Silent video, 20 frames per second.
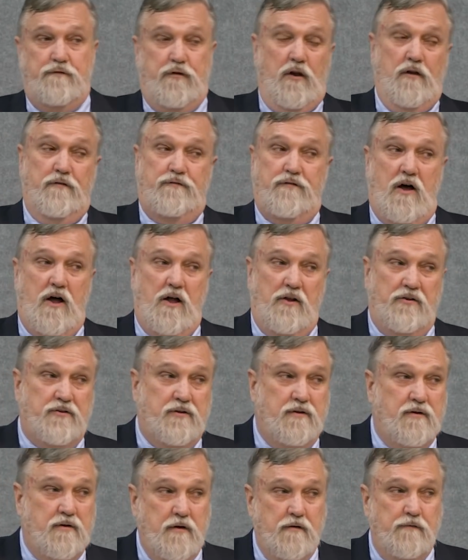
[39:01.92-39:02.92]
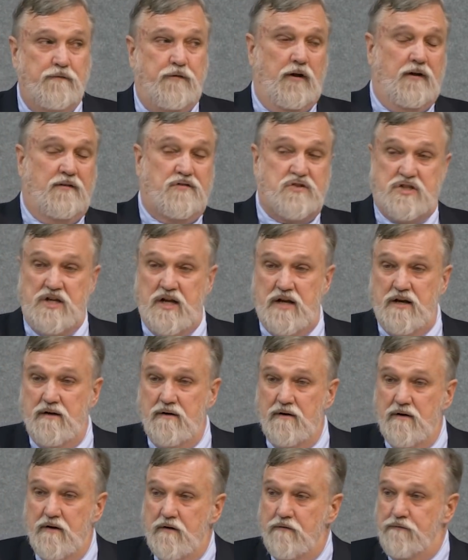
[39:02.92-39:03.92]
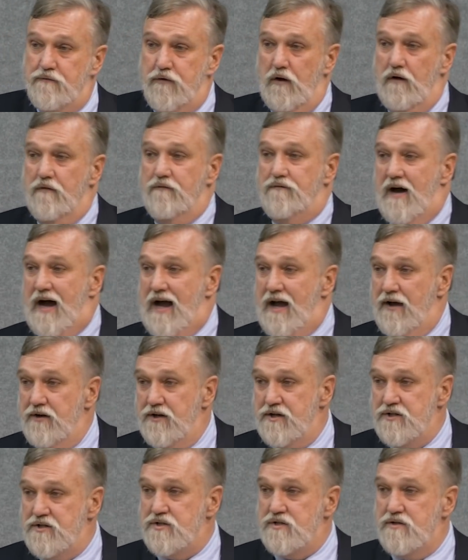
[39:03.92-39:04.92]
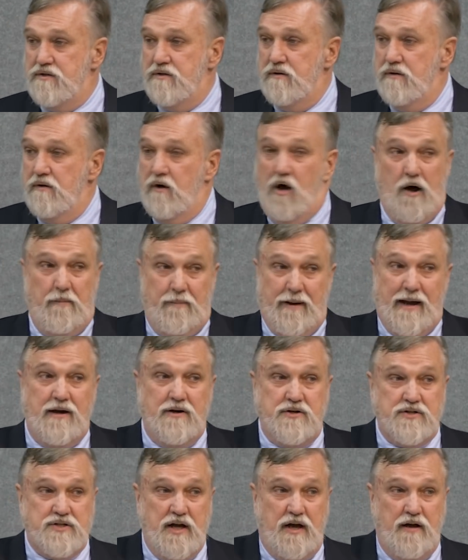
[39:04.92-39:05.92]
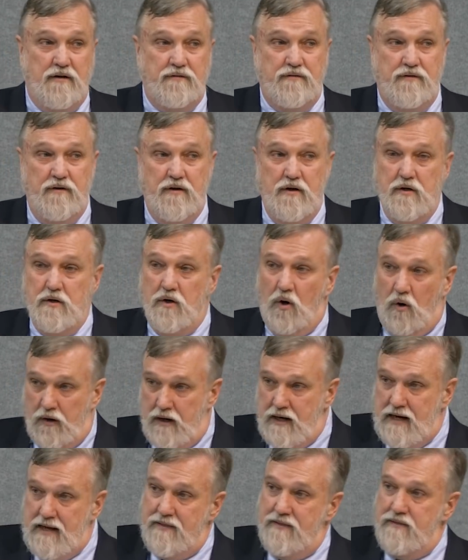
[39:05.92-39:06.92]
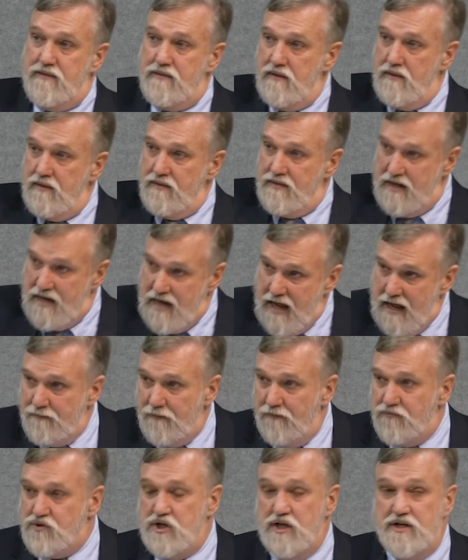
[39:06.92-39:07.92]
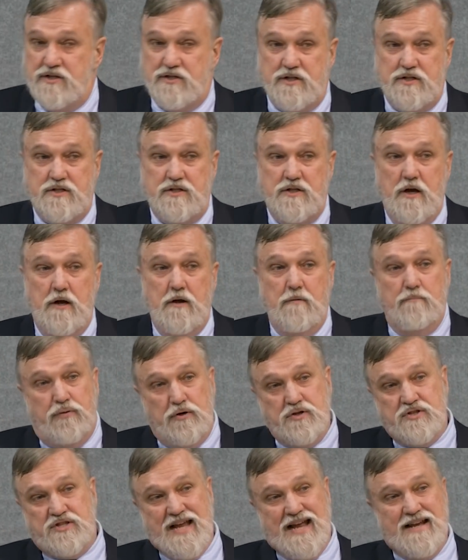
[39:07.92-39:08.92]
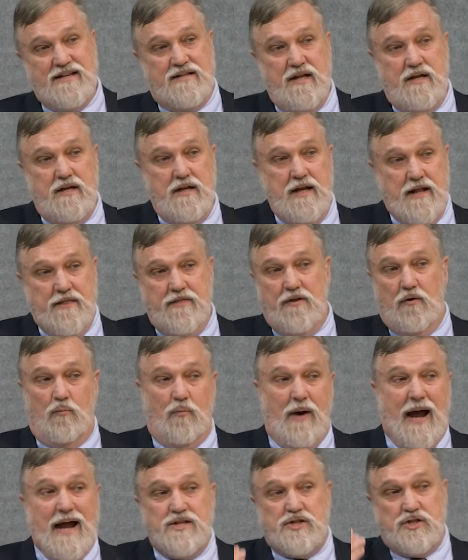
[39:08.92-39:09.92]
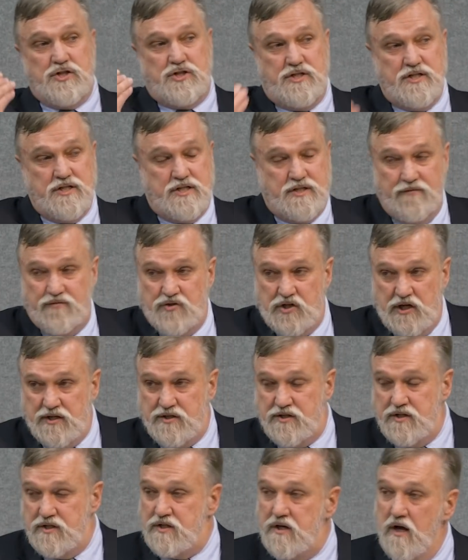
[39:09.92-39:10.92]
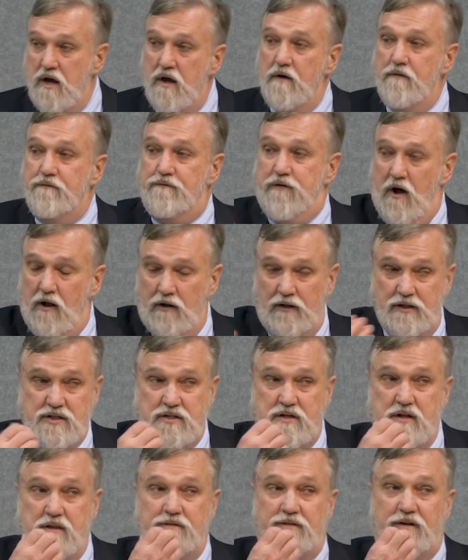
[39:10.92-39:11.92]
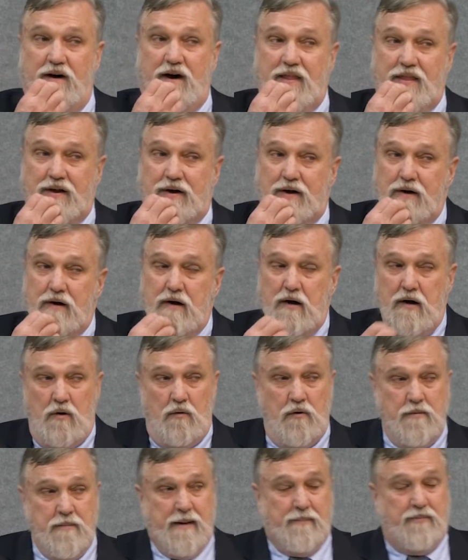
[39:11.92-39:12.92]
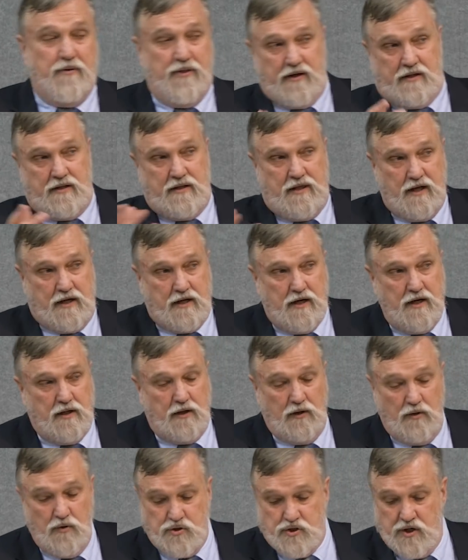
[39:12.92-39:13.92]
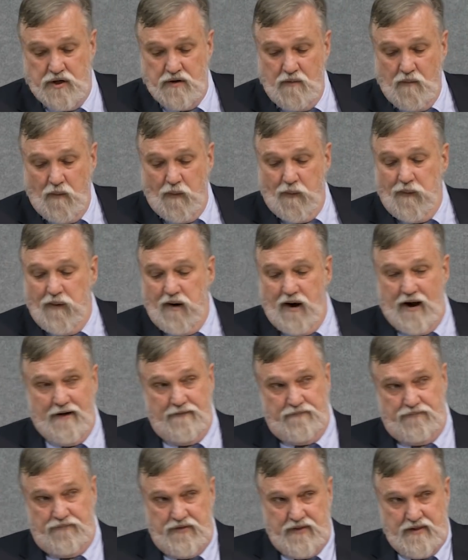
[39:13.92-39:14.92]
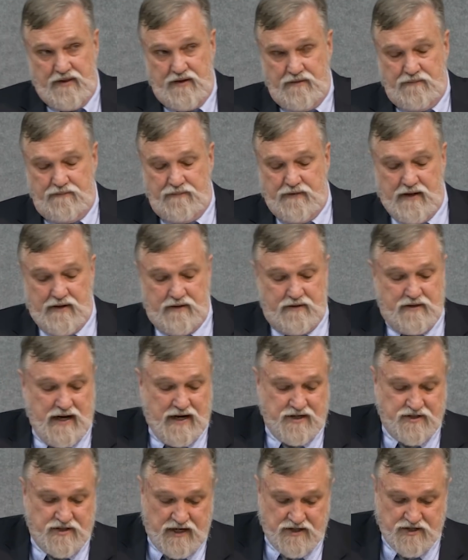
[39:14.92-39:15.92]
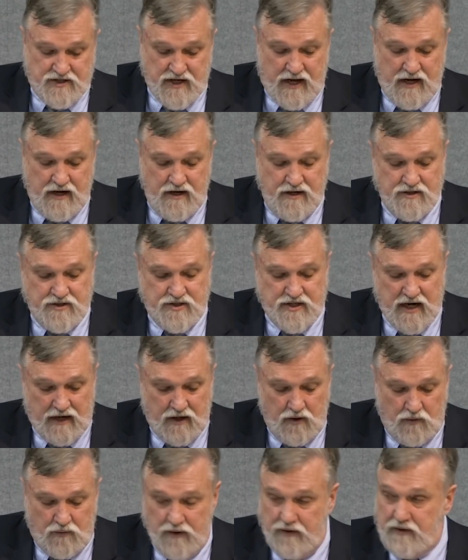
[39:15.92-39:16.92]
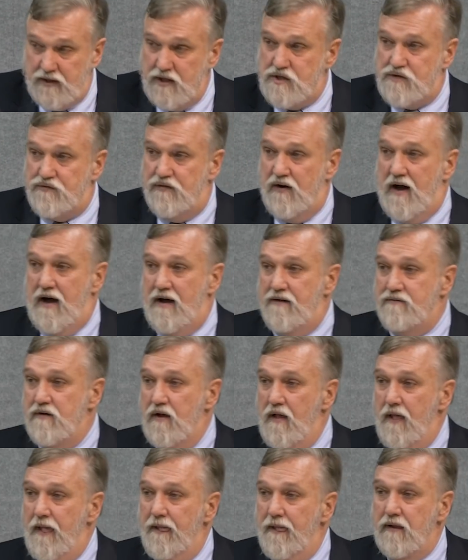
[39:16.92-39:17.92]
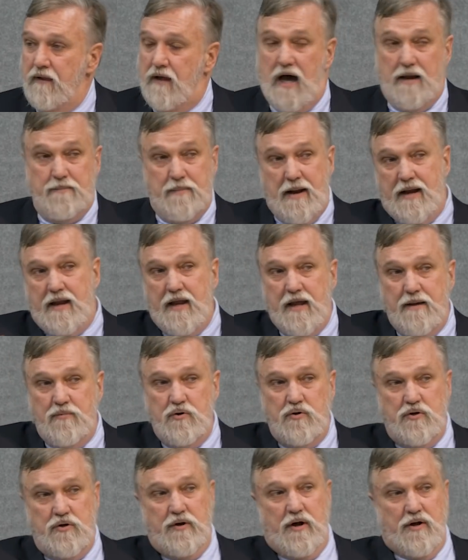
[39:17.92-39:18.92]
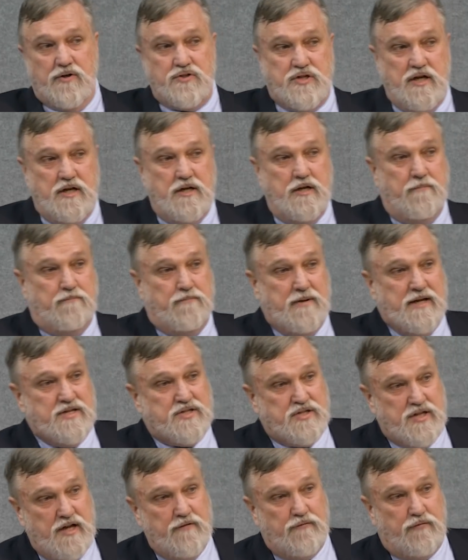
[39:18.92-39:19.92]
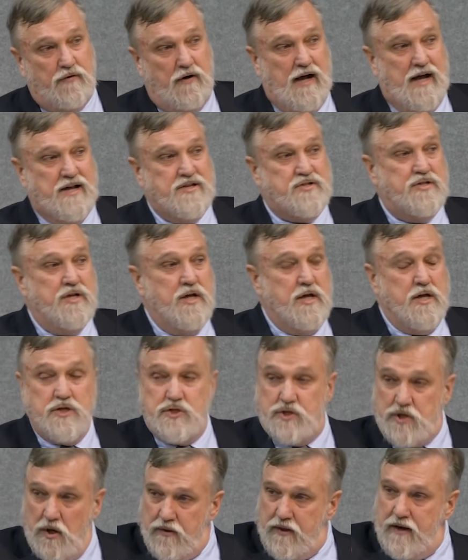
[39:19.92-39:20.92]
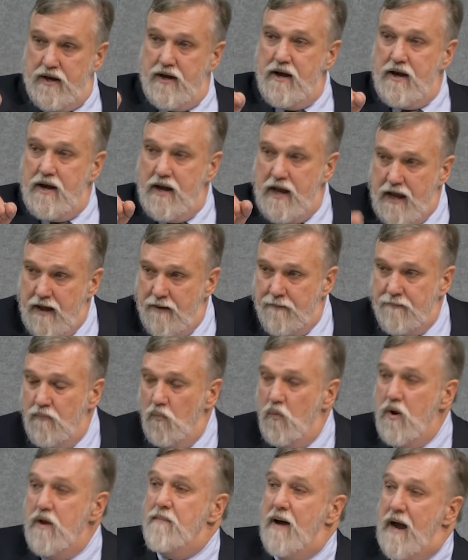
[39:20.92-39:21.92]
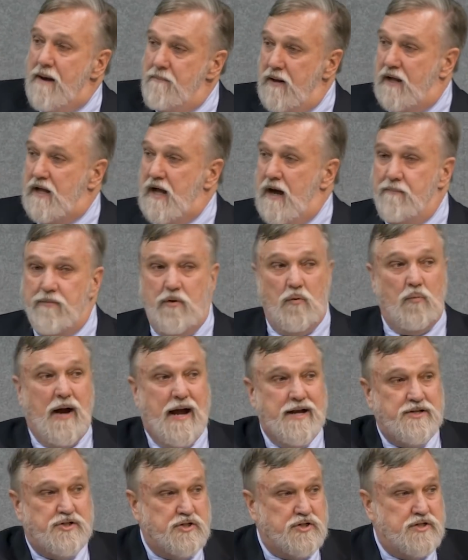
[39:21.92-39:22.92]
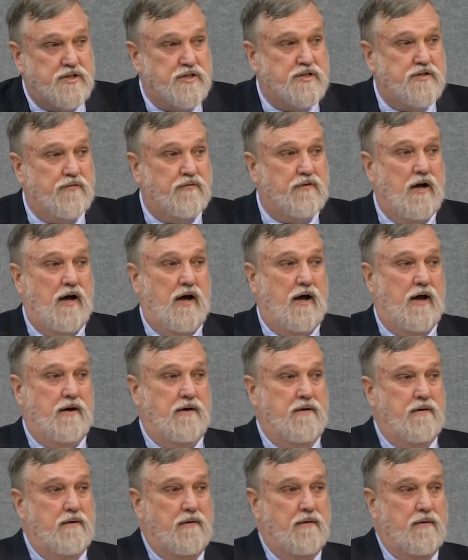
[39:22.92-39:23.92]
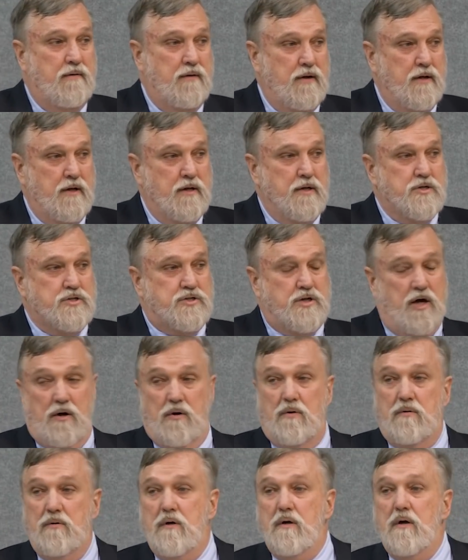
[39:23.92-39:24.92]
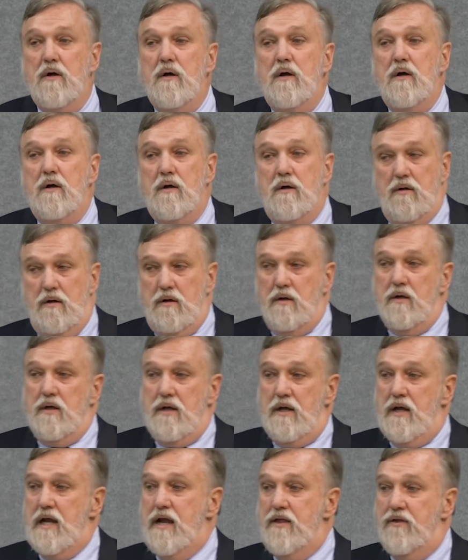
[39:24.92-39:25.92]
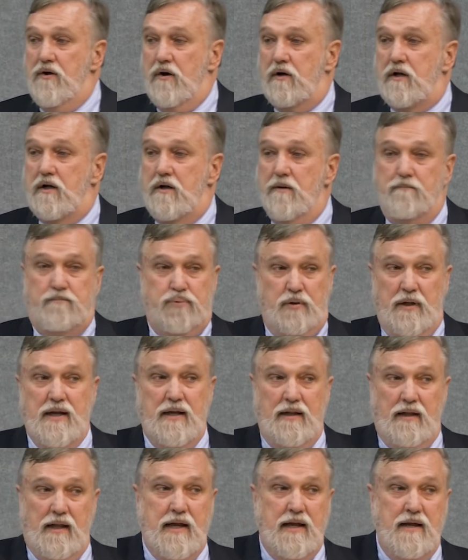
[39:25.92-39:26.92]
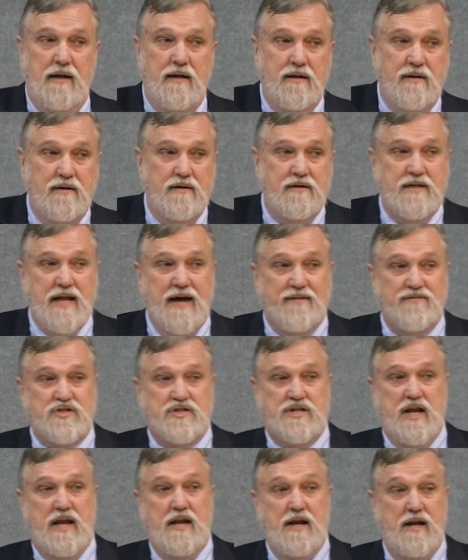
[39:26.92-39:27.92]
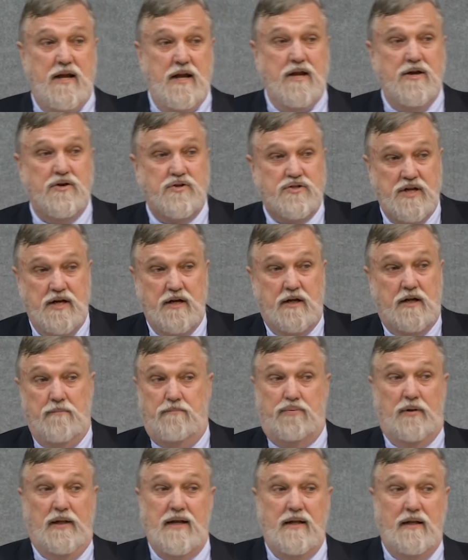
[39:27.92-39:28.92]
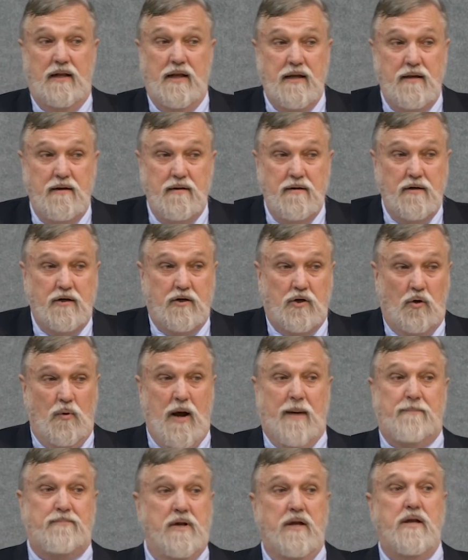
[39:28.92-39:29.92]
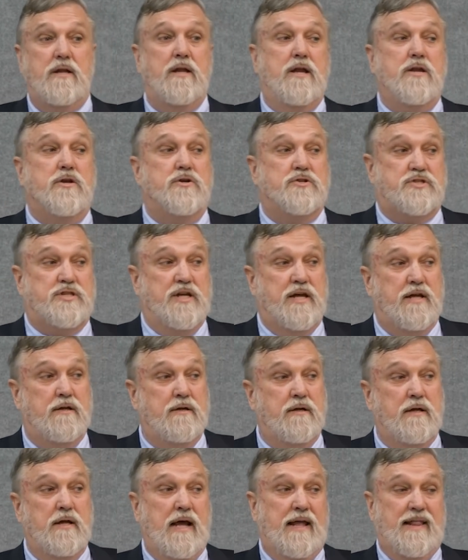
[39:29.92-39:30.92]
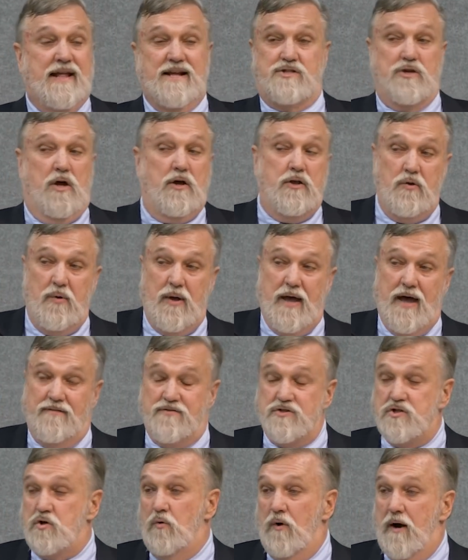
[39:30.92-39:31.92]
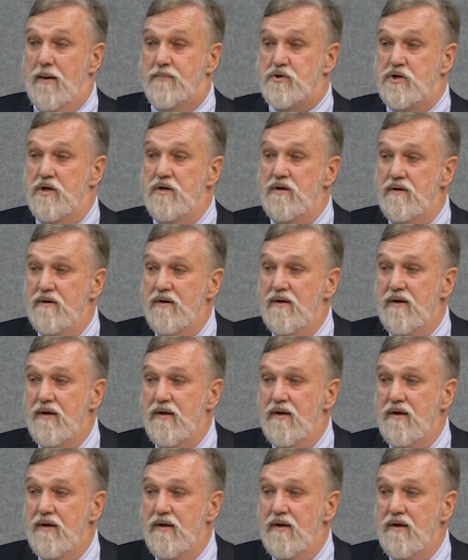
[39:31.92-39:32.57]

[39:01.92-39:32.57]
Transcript: full of fault, full of sin, full of vileness, all by yourself, or in the name of Jesus, presented in the righteousness of Jesus, faultless to the Father. Remember the, the conclusion of the, the text I cited in 2 Corinthians 5. God made him who knew no sin to be sin for us, so that in him we might become the righteousness of God. So, either completely devastated in your sin, completely corrupted in your sin, and that's all you have is corruption.